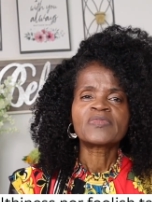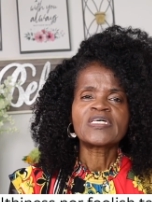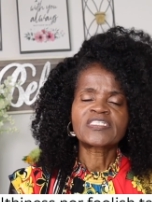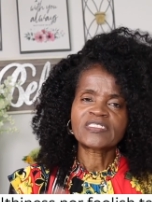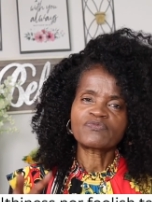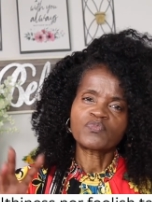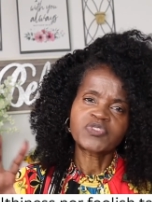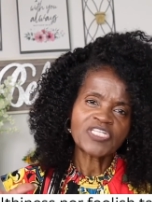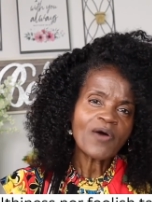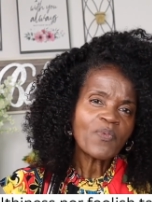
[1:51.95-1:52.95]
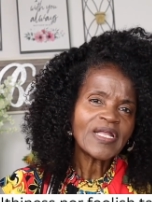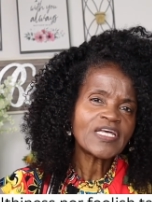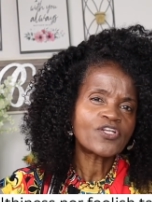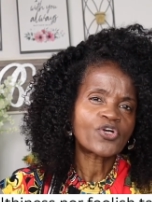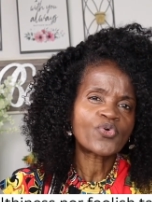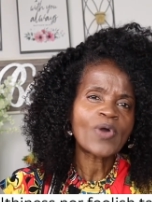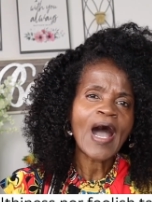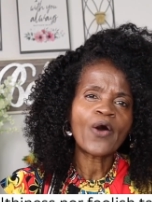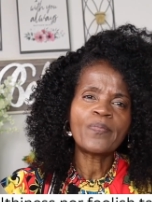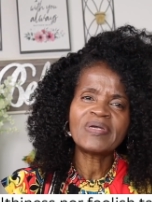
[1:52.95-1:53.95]
someone in the
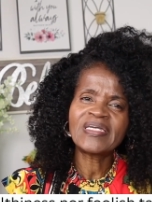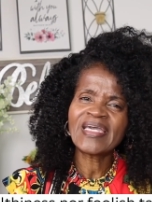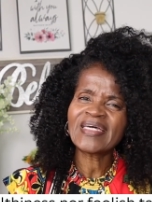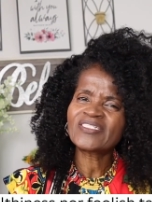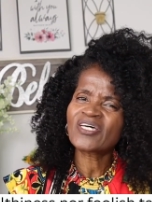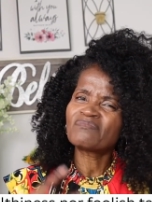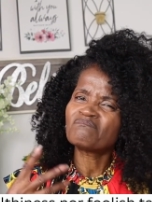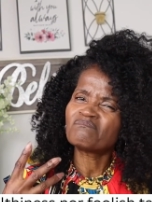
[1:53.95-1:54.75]
crowd began to